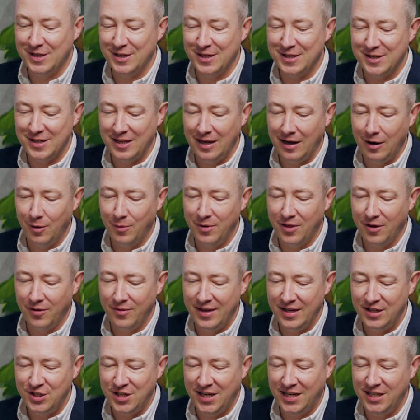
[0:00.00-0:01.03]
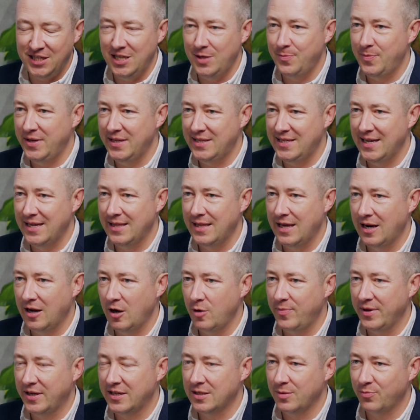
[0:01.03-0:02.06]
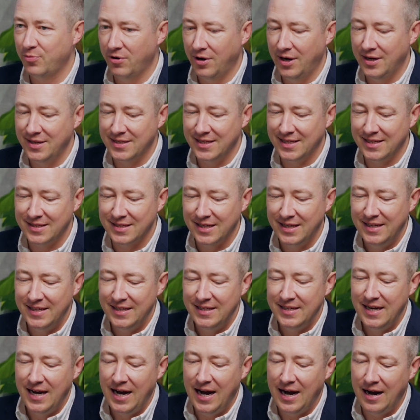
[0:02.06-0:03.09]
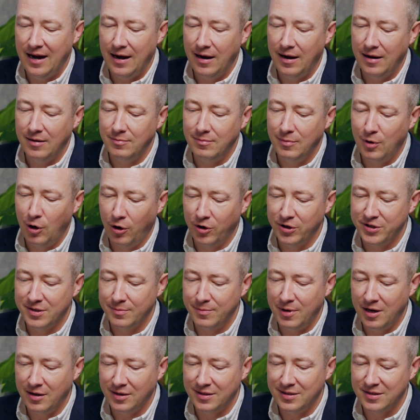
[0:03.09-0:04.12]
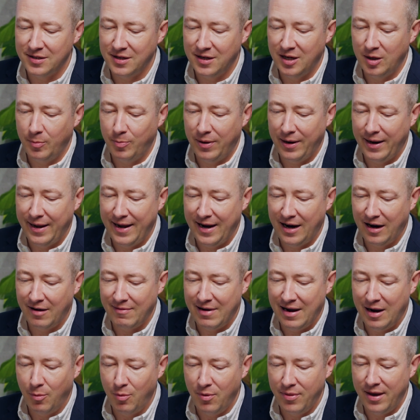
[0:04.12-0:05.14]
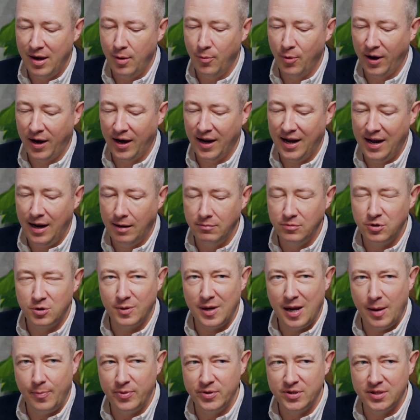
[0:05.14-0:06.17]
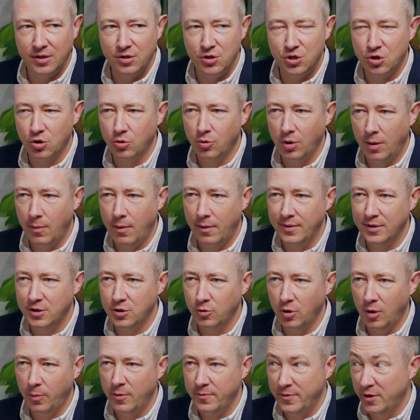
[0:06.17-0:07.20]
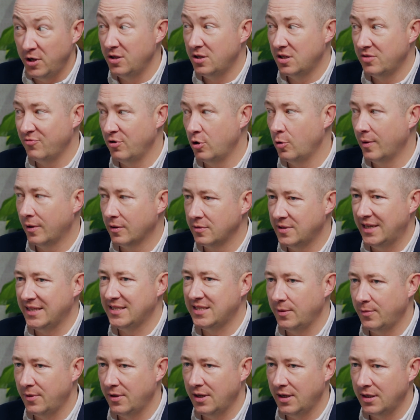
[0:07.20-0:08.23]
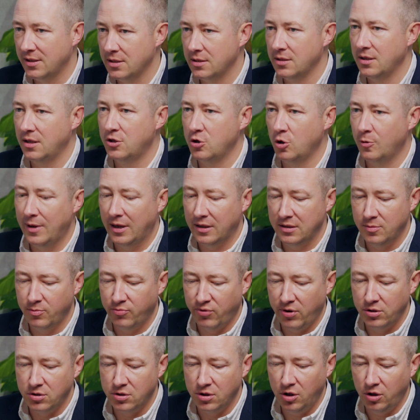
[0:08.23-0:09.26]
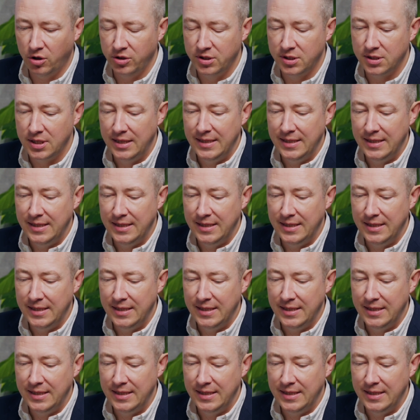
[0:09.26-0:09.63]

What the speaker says: start with on this, ChatGPT, and then no big surprises. Lots of marketers kind of playing around with it. We're going to come to an episode shortly where we've been doing some real world testing with this and talk about some pros and cons.